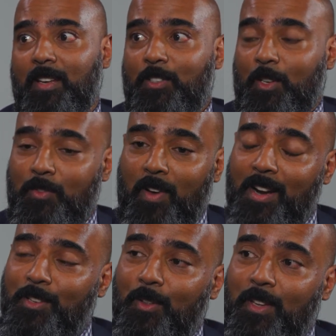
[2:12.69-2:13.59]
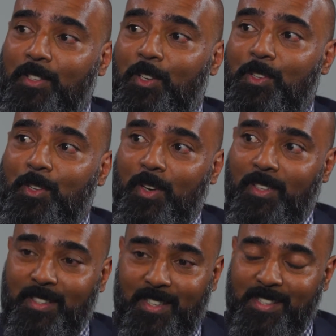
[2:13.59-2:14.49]
So as far as all that's
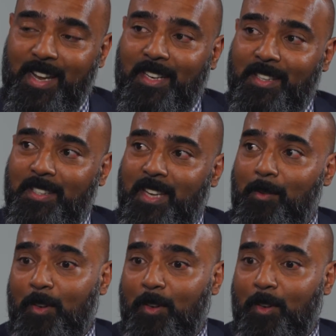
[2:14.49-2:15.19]
concerned, it's exactly the same.